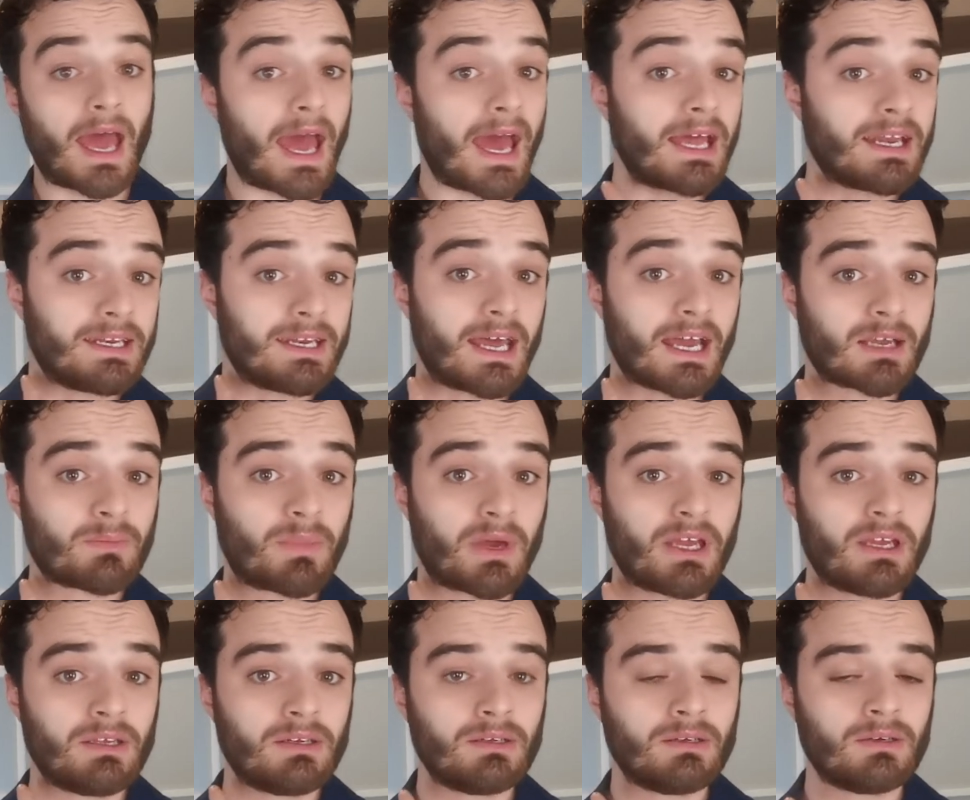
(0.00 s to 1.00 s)
And neck
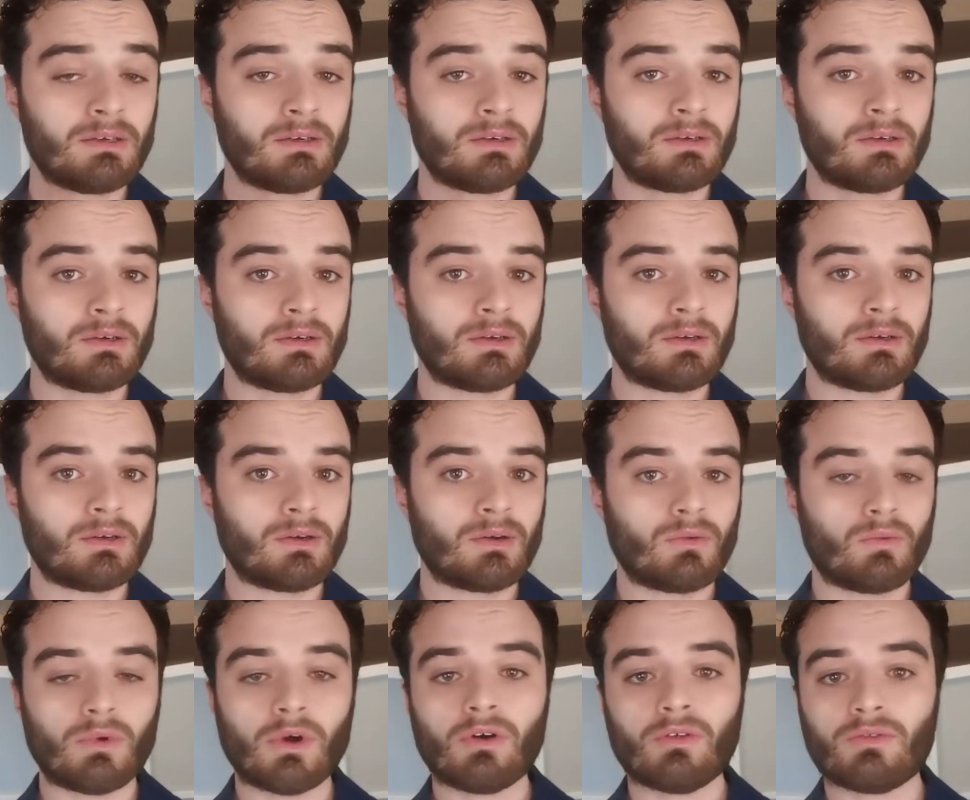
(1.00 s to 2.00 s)
pain?
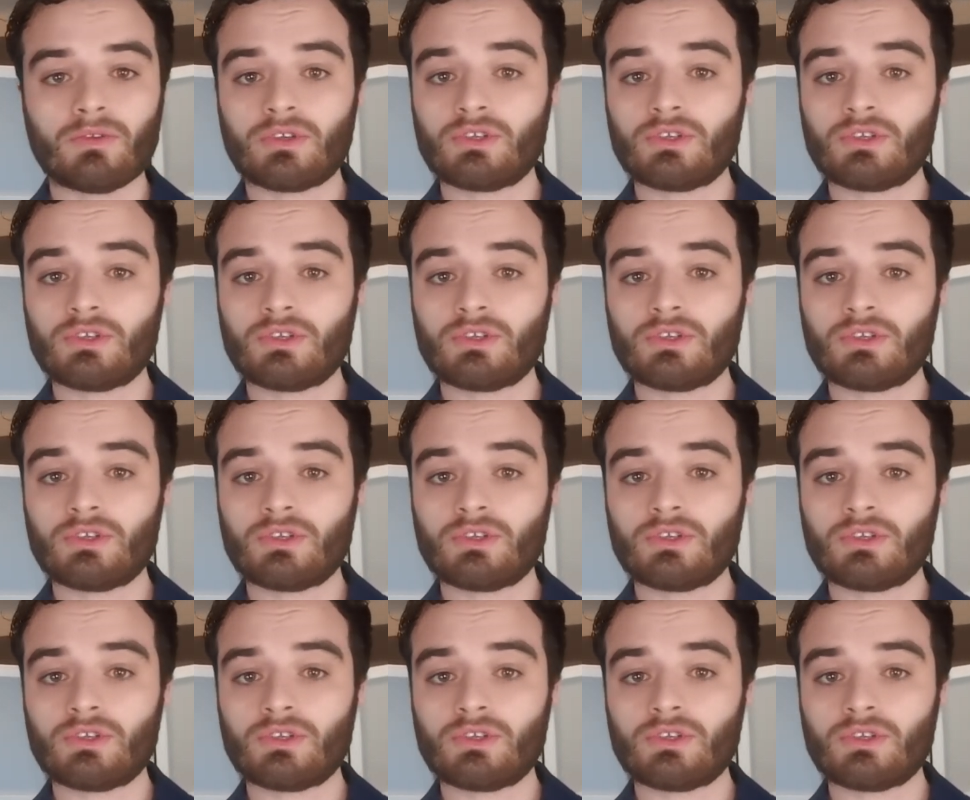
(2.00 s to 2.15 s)
Well,